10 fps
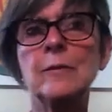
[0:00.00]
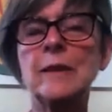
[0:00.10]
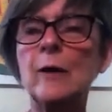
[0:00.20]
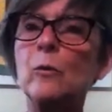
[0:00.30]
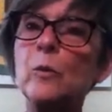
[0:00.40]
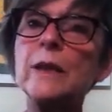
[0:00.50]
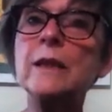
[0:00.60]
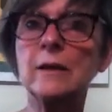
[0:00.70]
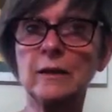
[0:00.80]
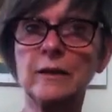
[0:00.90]
that we
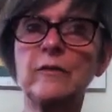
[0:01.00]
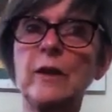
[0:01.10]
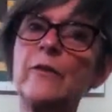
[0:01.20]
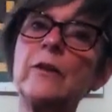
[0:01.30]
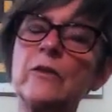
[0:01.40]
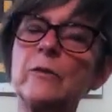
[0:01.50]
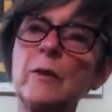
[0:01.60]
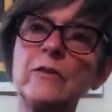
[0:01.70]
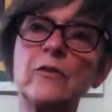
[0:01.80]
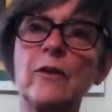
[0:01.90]
can live at the
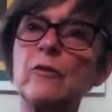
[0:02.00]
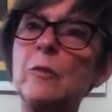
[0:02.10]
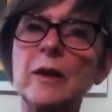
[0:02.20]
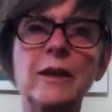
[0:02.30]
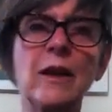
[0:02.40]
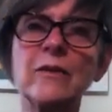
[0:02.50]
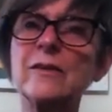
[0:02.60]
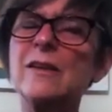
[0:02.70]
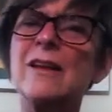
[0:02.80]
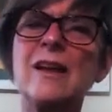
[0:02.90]
expense of everybody else. And